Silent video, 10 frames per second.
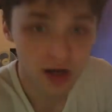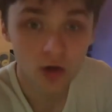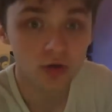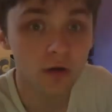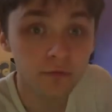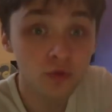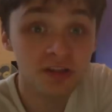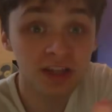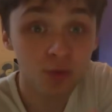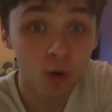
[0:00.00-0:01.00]
don't fall
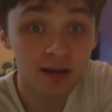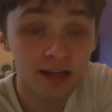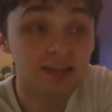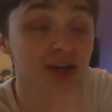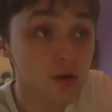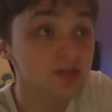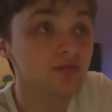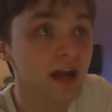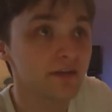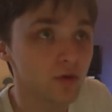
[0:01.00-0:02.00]
asleep quite yet. I know it's a
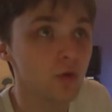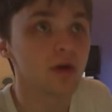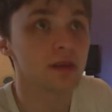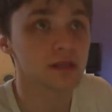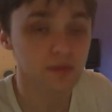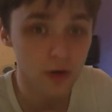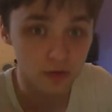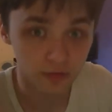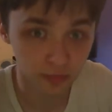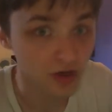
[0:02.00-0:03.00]
rank 4 and it's the
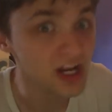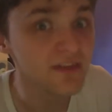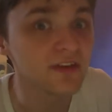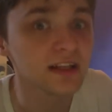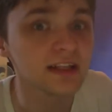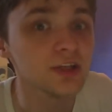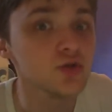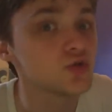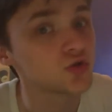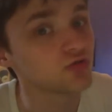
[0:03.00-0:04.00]
most prolifically
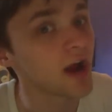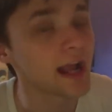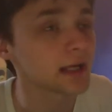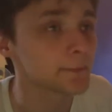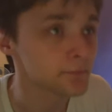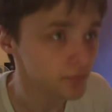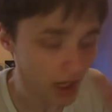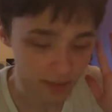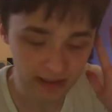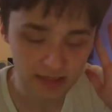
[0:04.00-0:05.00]
used rank.
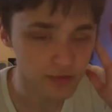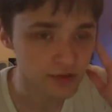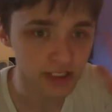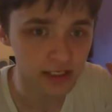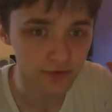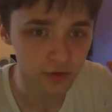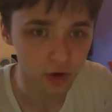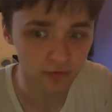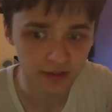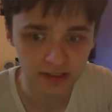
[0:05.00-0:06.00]
I mean, this wasn't even
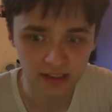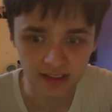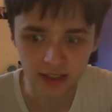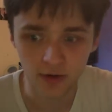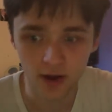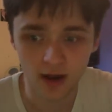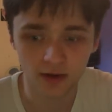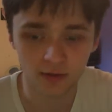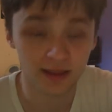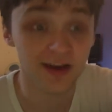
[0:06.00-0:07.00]
obvious in the Synchro
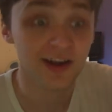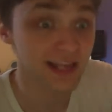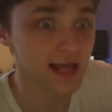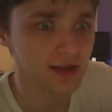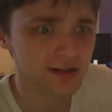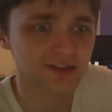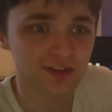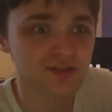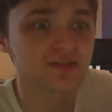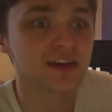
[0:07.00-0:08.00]
era where, yeah, there were
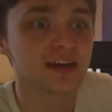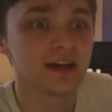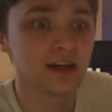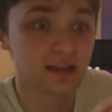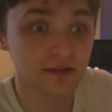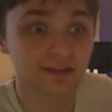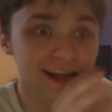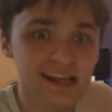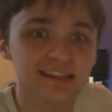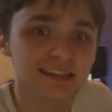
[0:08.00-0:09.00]
lots of level
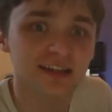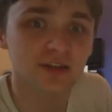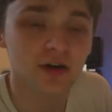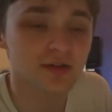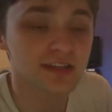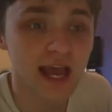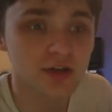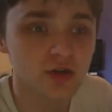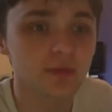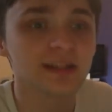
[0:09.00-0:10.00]
8 Synchros, yeah,
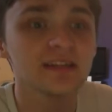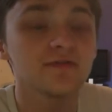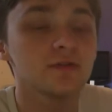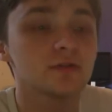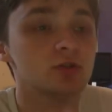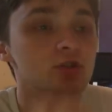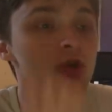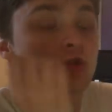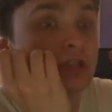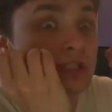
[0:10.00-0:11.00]
sure, but it didn't feel so
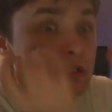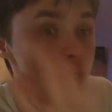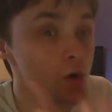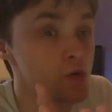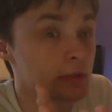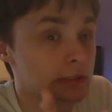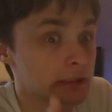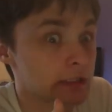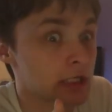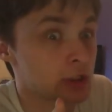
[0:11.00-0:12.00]

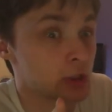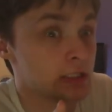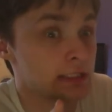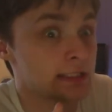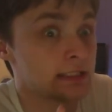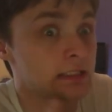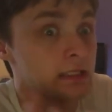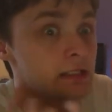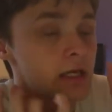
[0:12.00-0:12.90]
oversaturated as it does